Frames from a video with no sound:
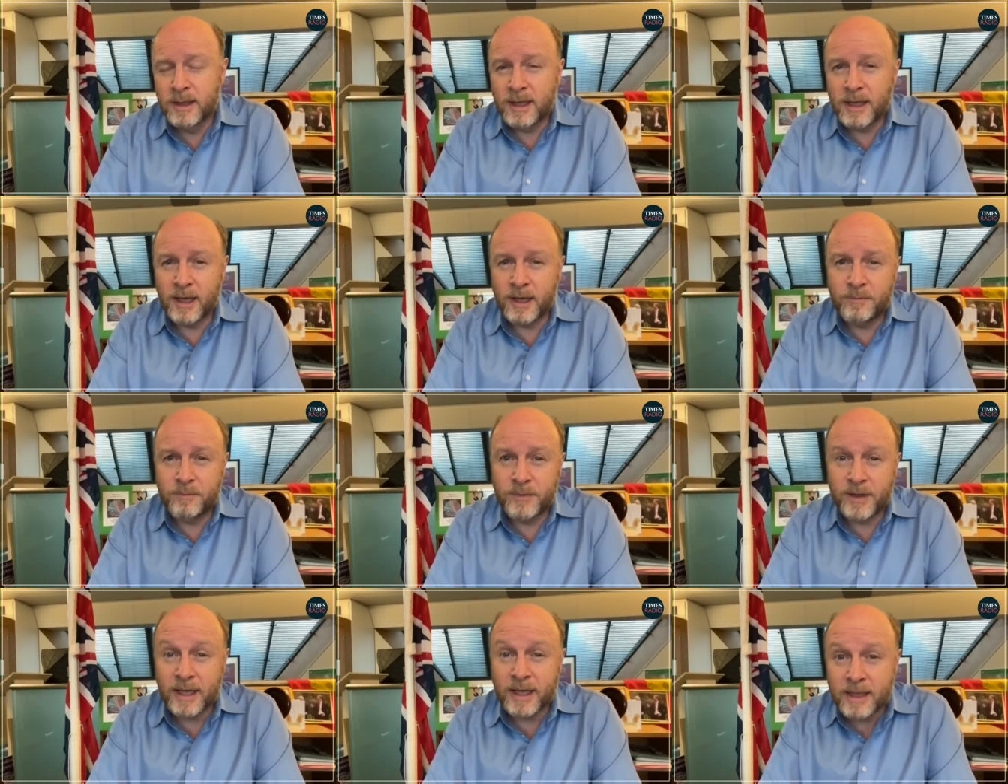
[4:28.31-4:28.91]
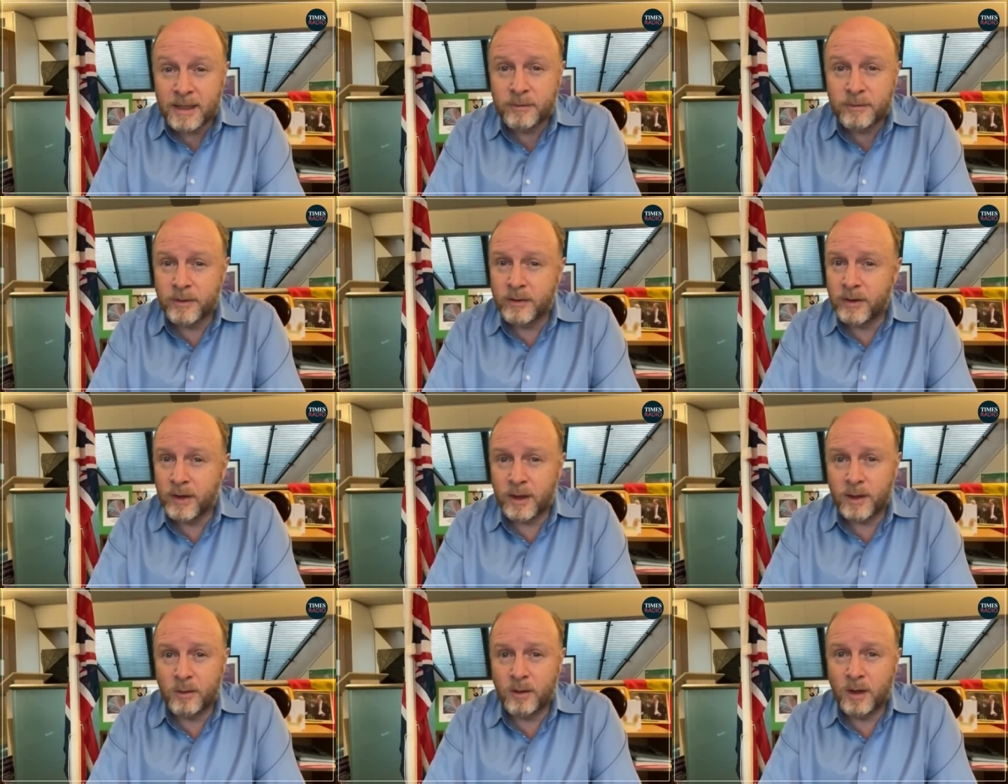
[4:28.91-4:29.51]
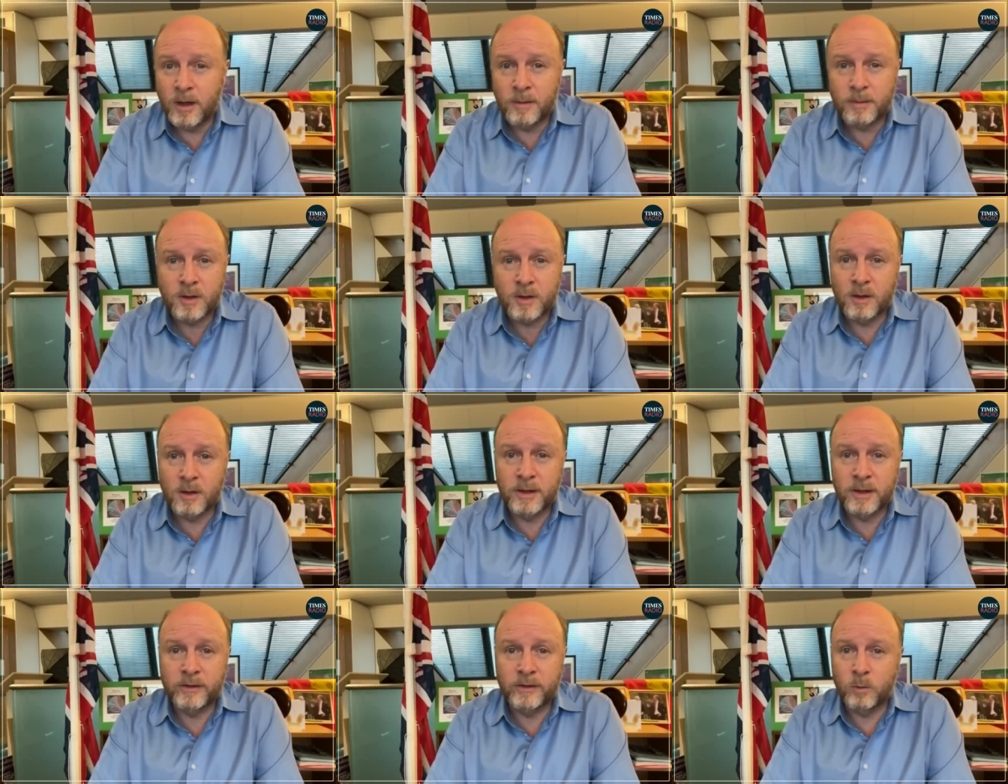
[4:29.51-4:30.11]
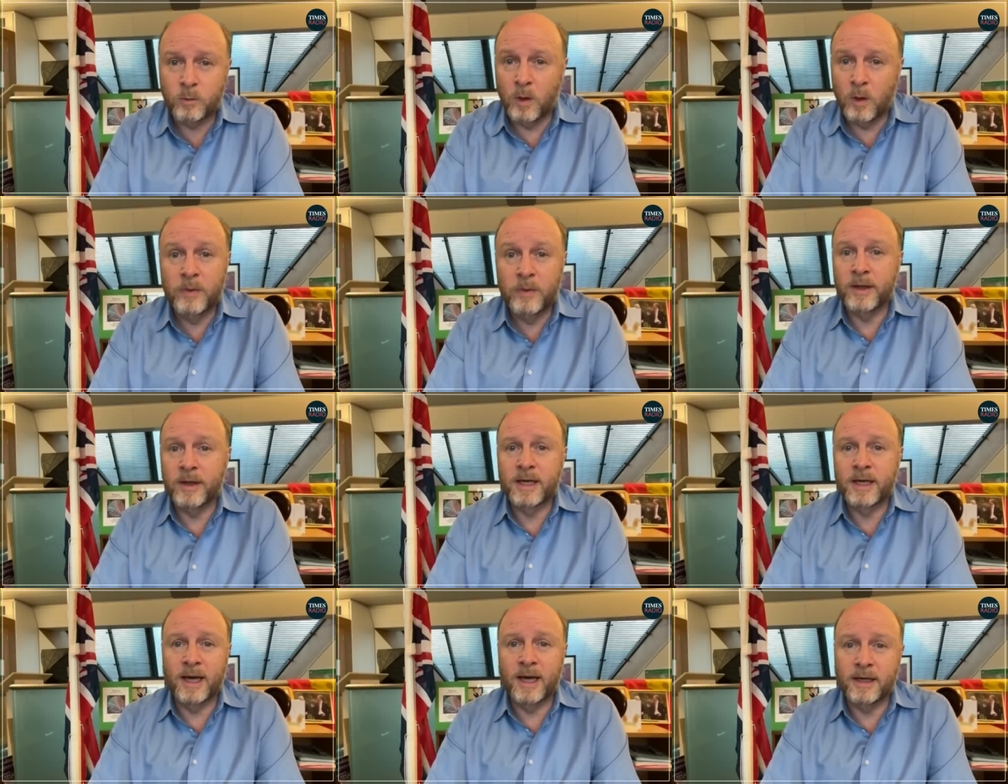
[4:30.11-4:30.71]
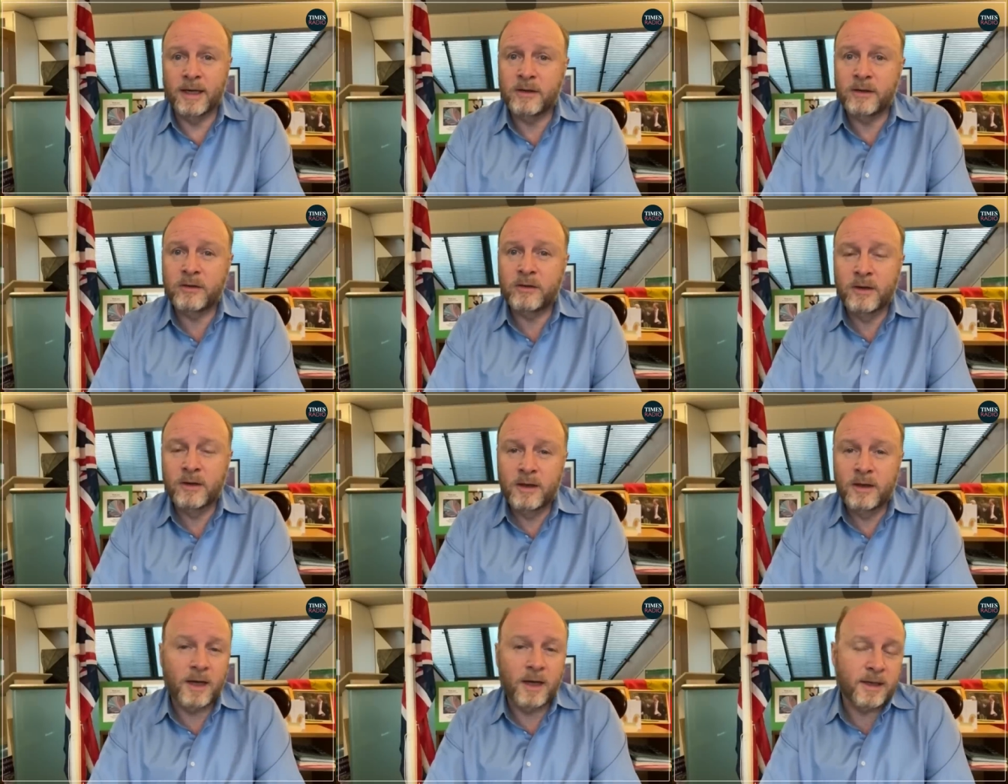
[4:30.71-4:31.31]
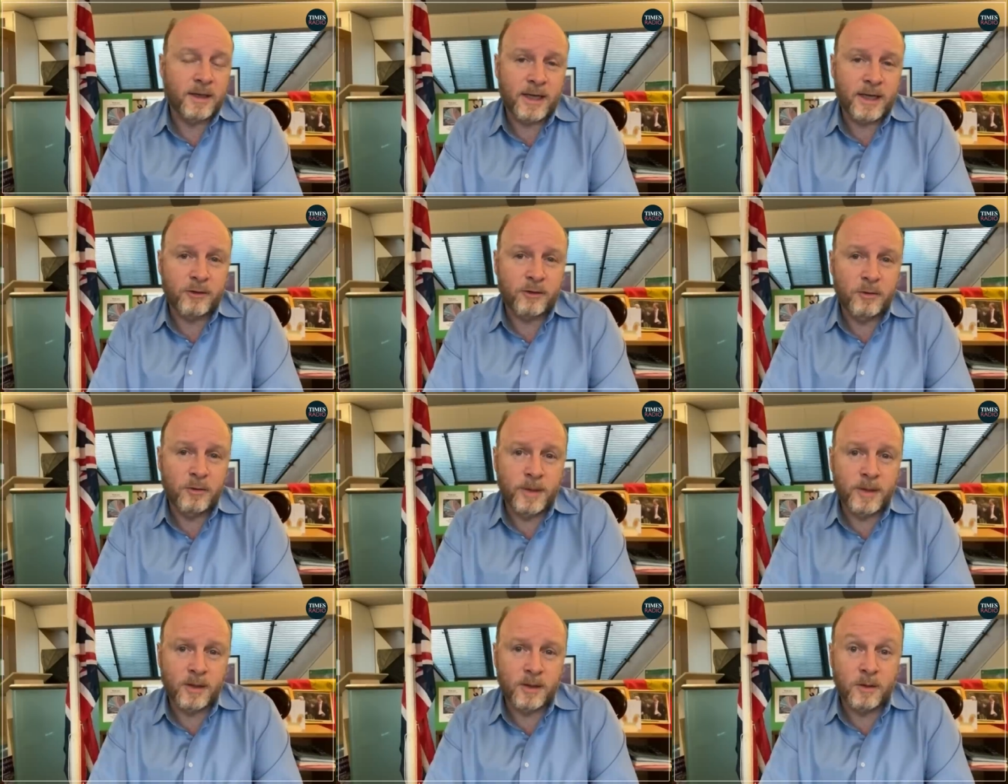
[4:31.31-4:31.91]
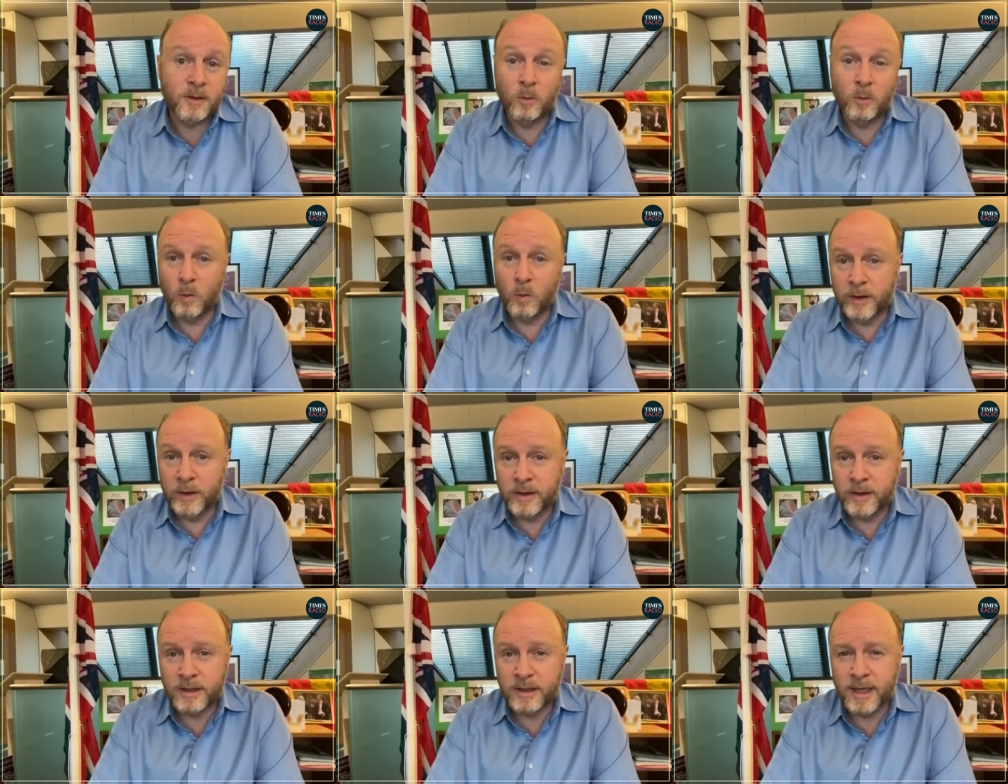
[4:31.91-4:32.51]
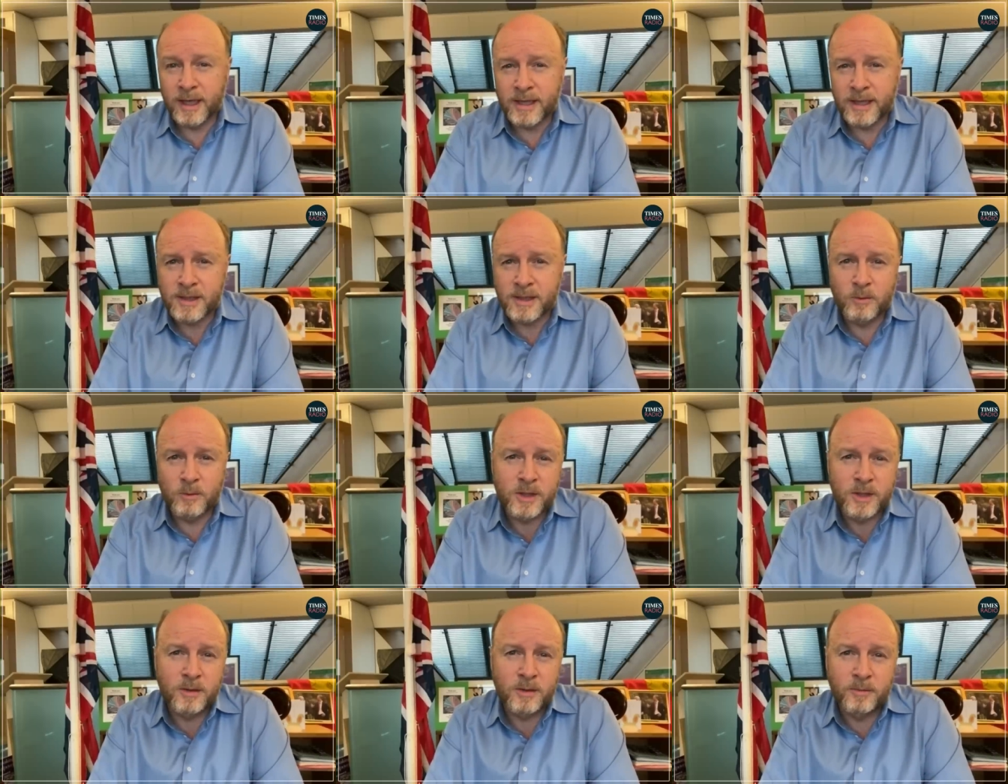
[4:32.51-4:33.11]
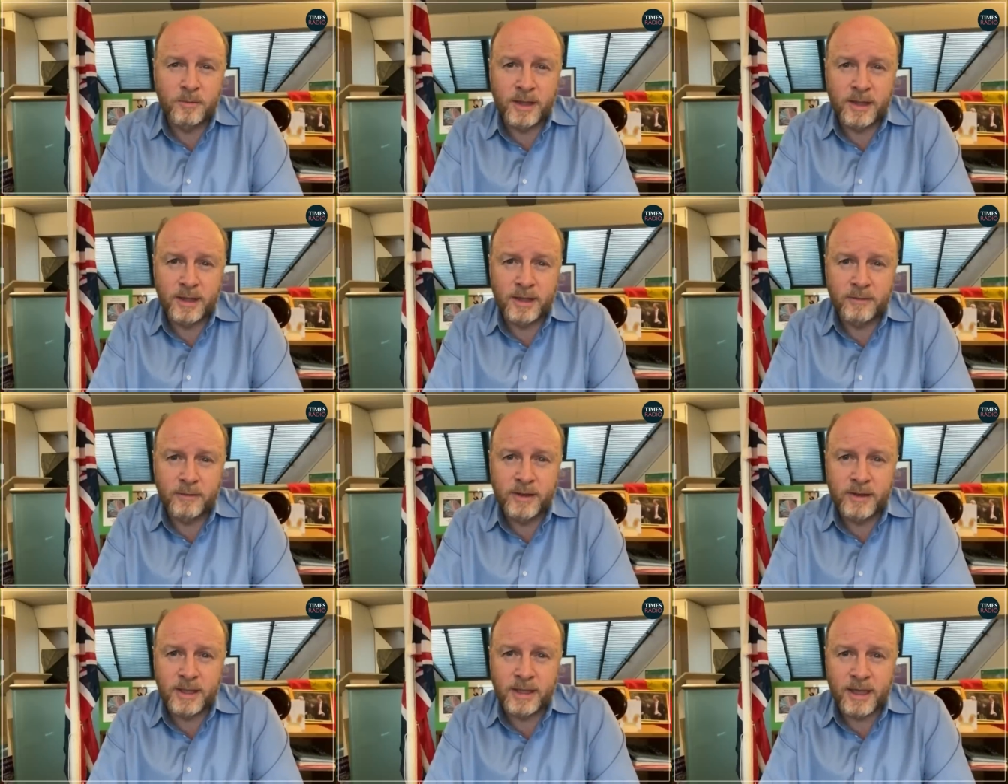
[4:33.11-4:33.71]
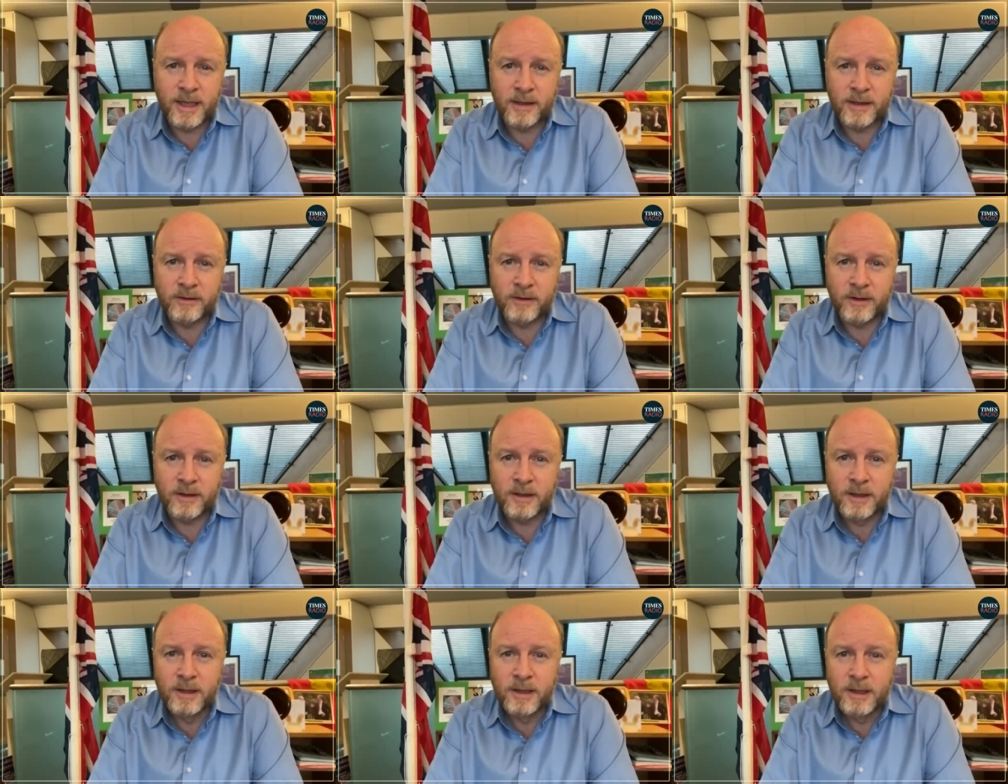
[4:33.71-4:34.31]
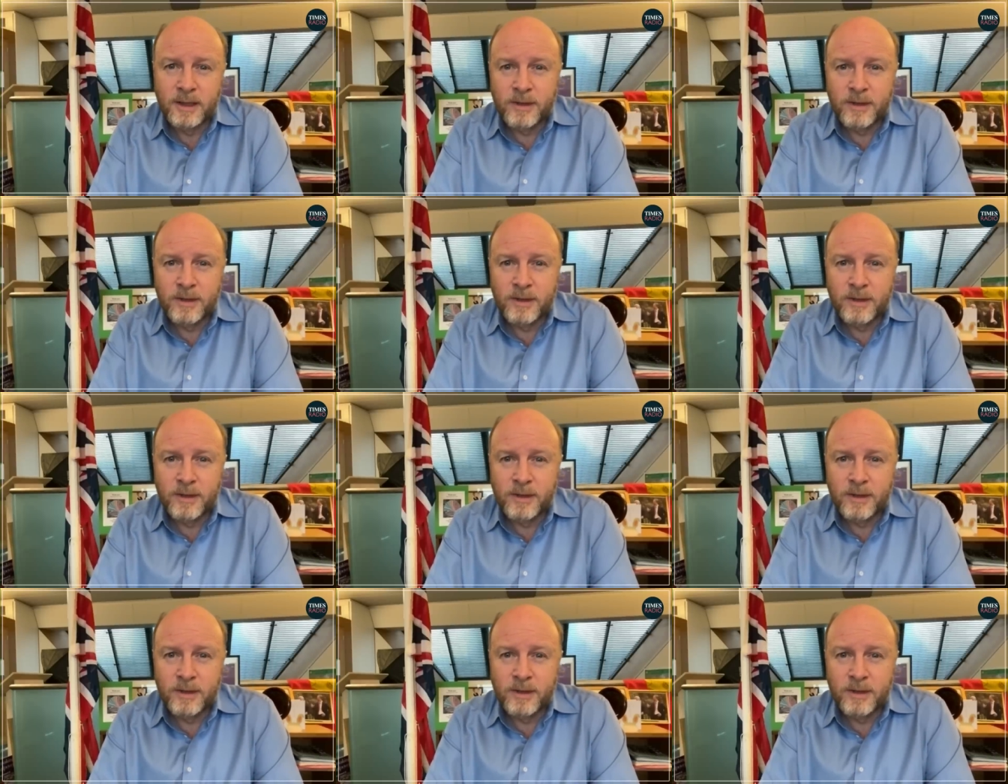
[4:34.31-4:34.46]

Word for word: Um, even though HarperCollins won the case and Catherine Belton won her case and was completely vindicated.